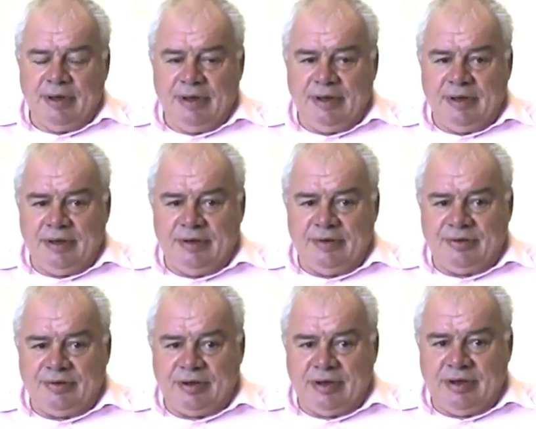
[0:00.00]

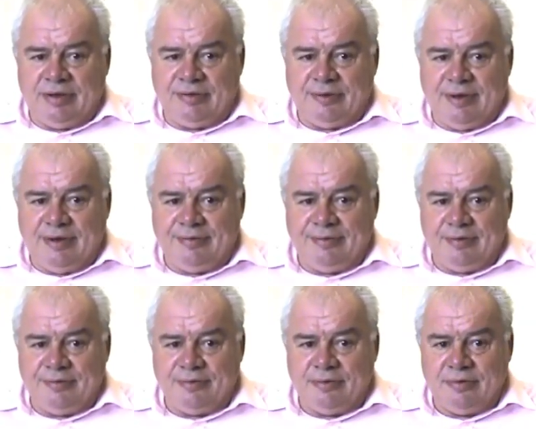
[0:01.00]
that it's very
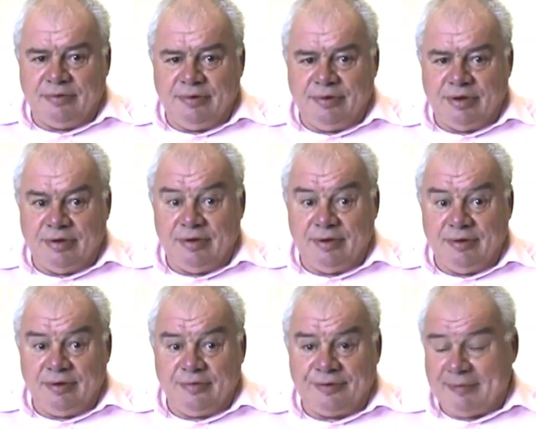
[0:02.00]
difficult for
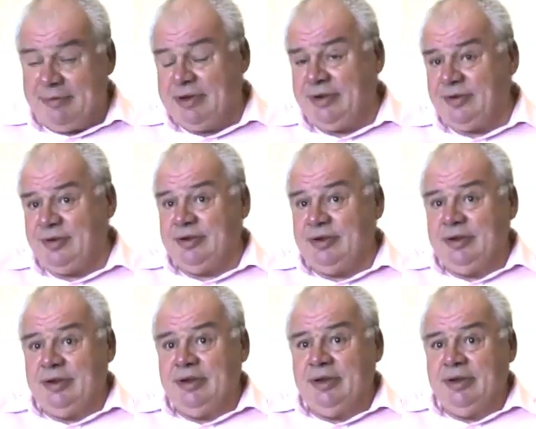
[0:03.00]
young families
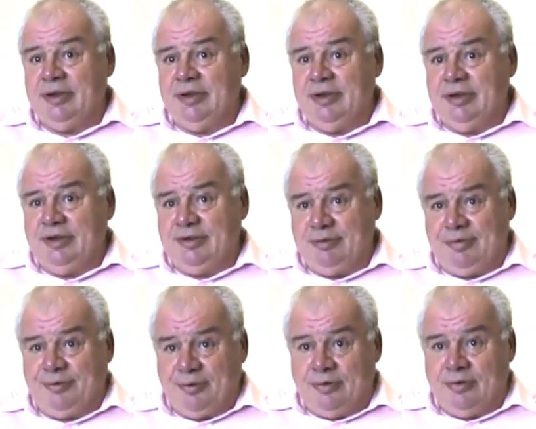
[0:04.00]
to
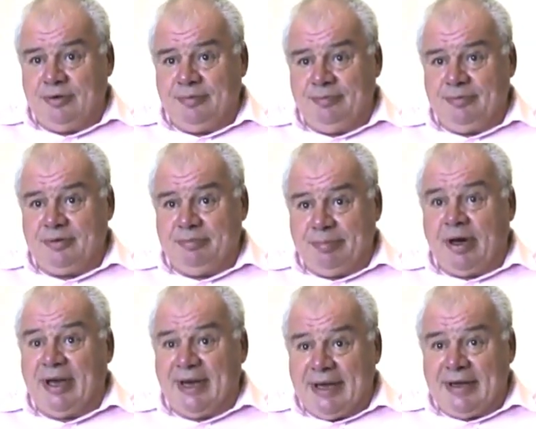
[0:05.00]
afford to
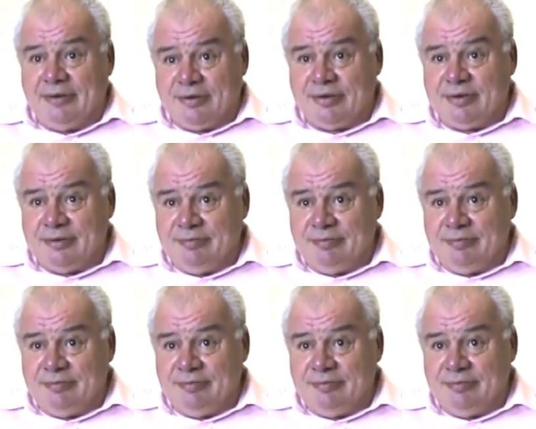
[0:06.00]
buy a house.